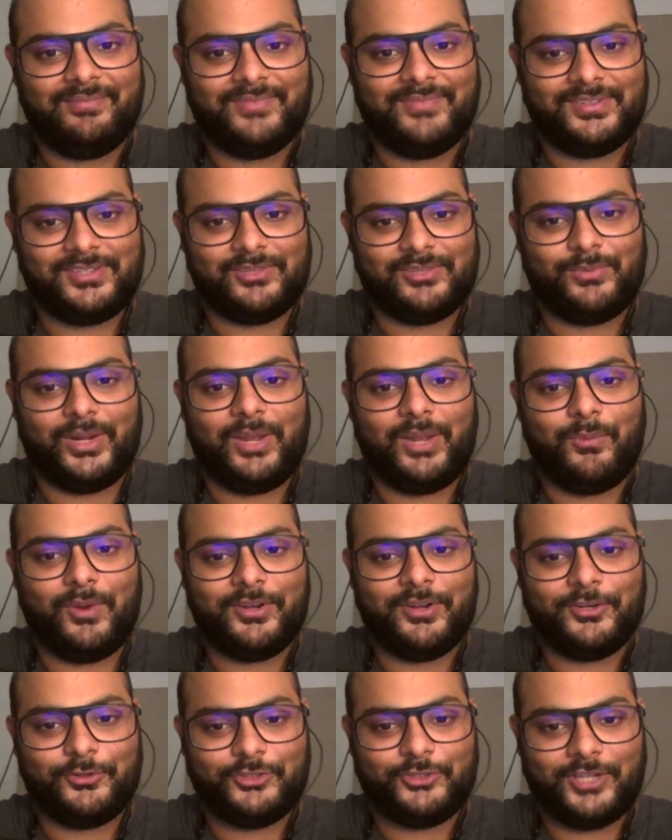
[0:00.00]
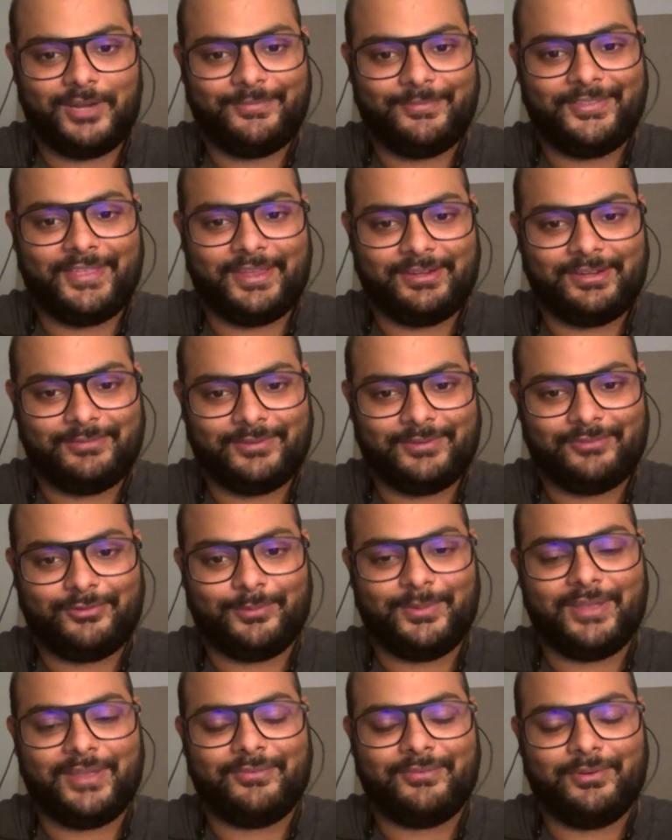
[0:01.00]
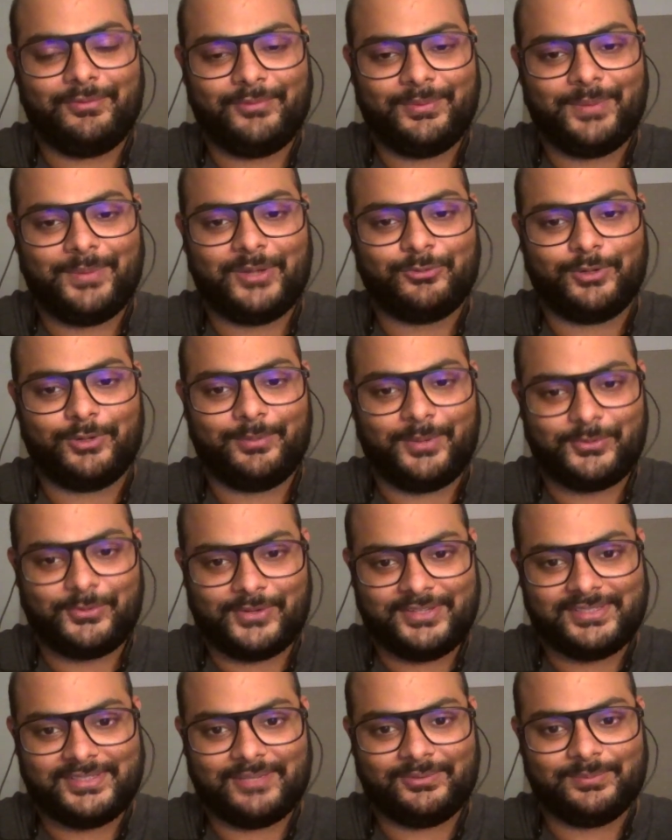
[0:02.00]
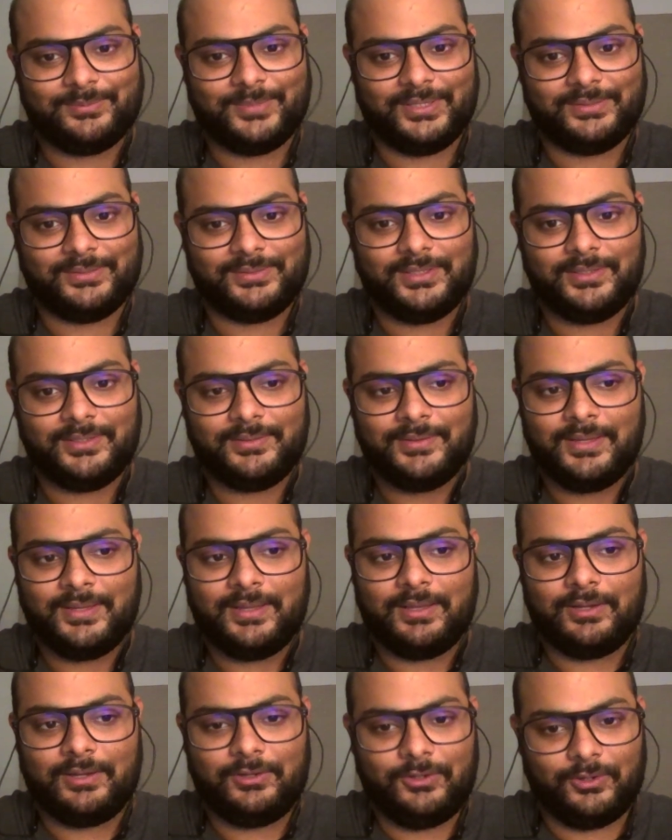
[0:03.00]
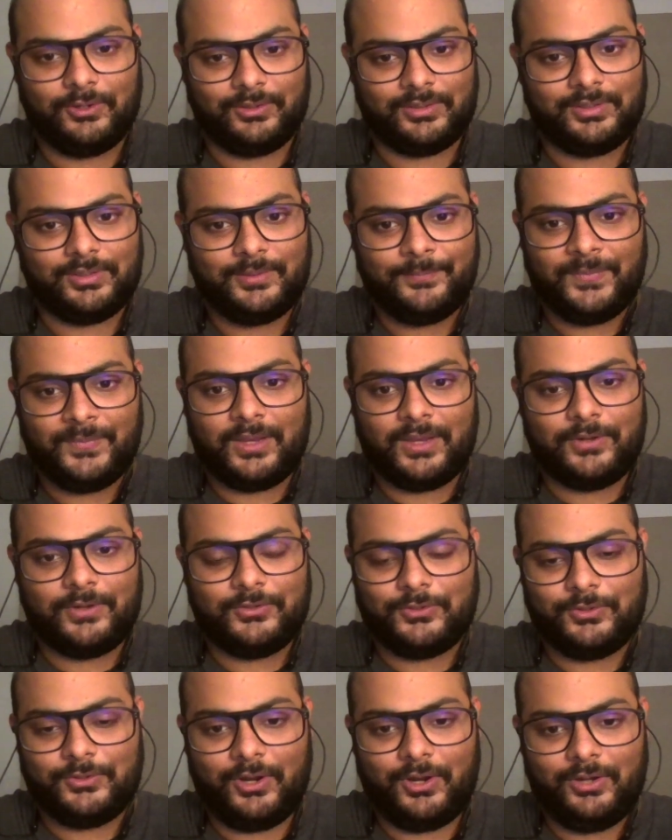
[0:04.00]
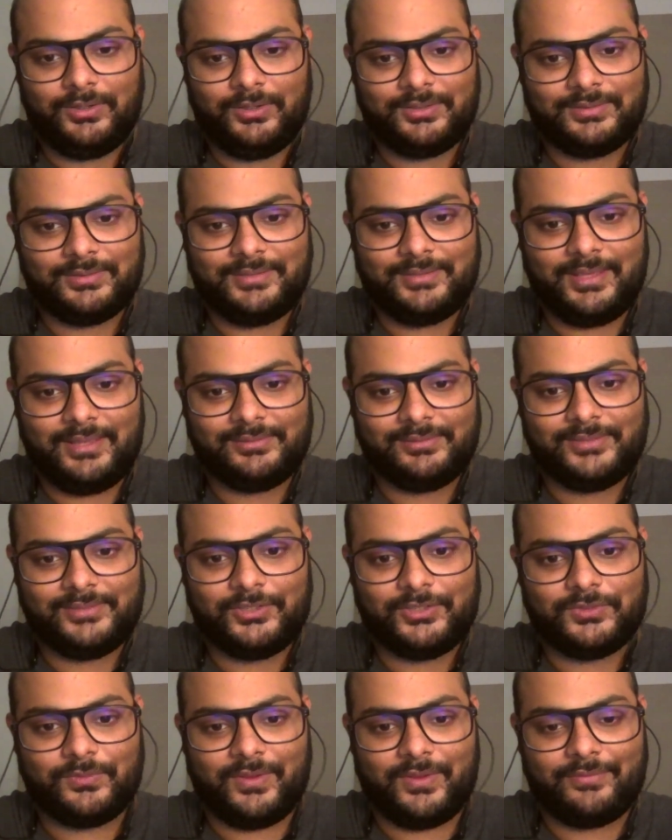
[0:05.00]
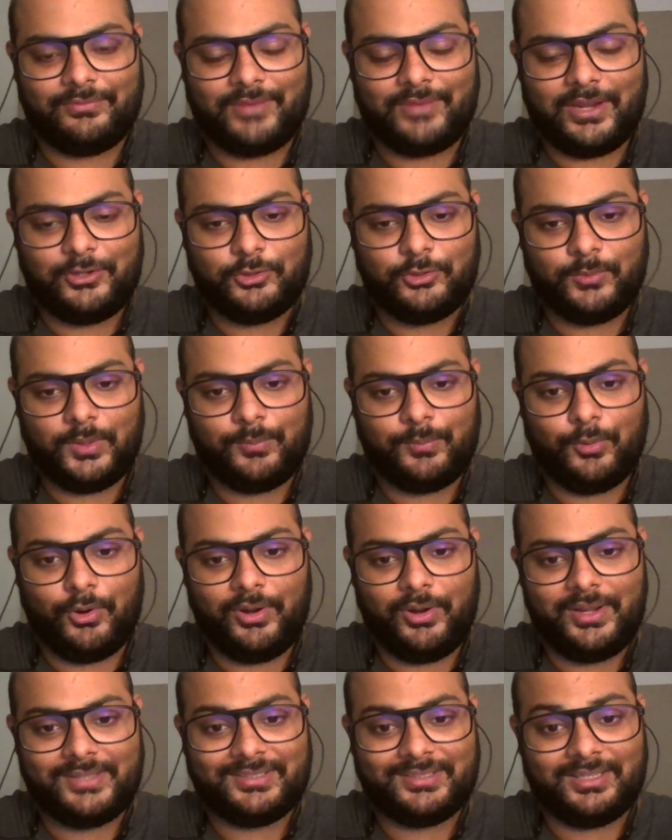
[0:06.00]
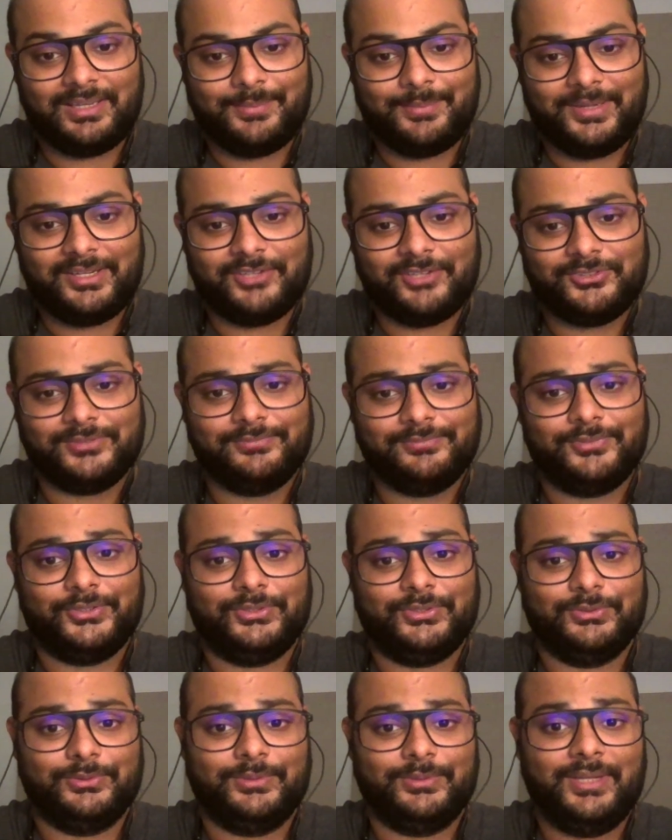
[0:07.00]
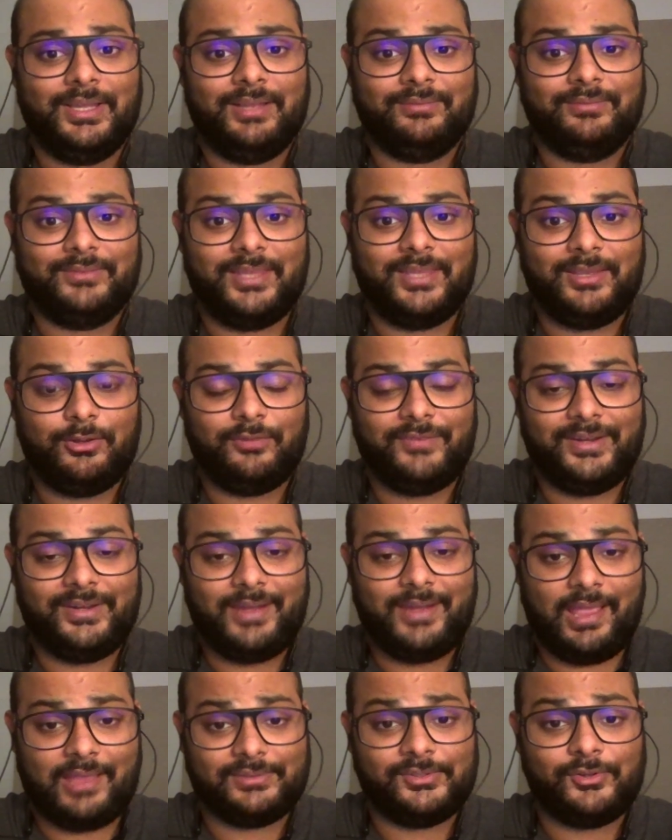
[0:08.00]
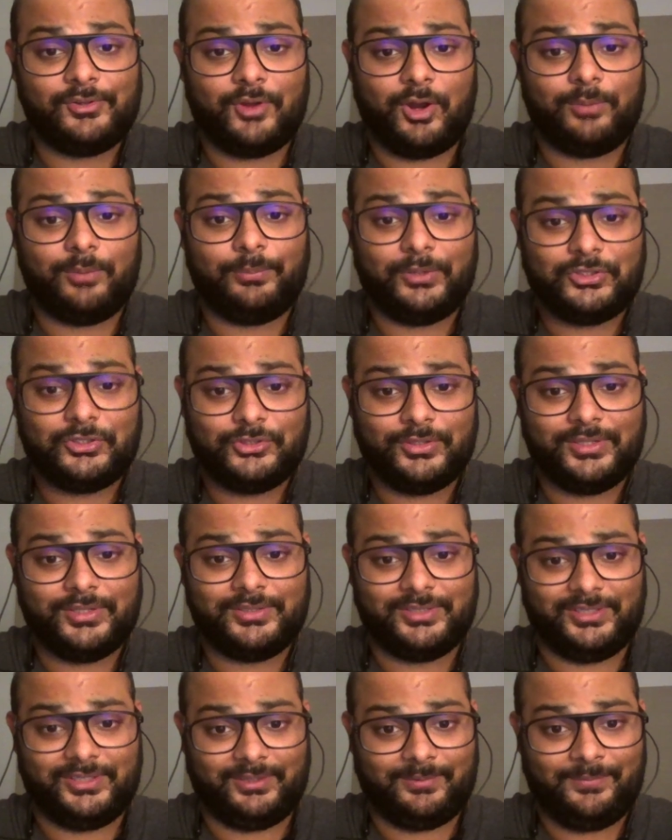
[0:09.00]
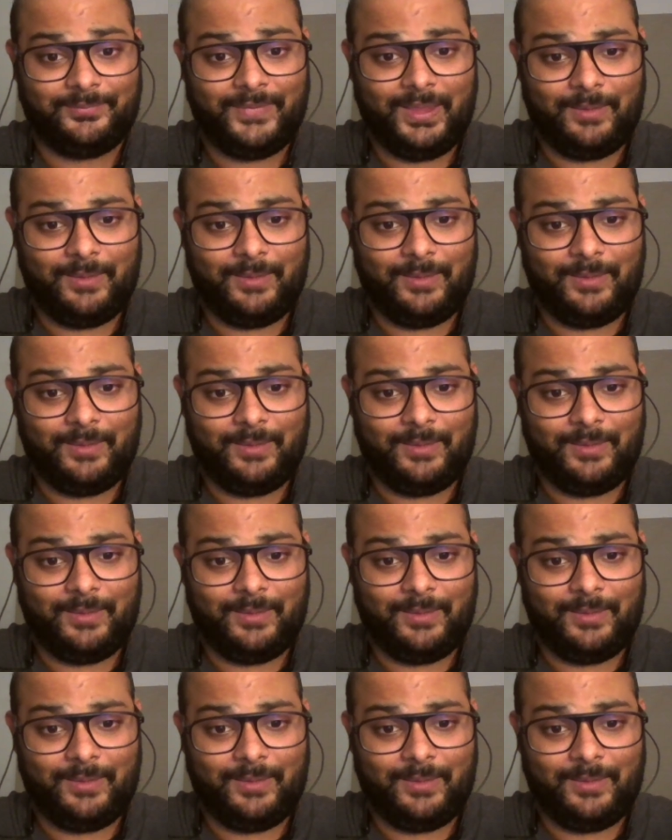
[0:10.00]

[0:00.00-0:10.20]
This is what I wanted to share with anyone from everyone with my 27th birthday. Look, do not think that where you were born is a limitation for you. Think of it as an opportunity.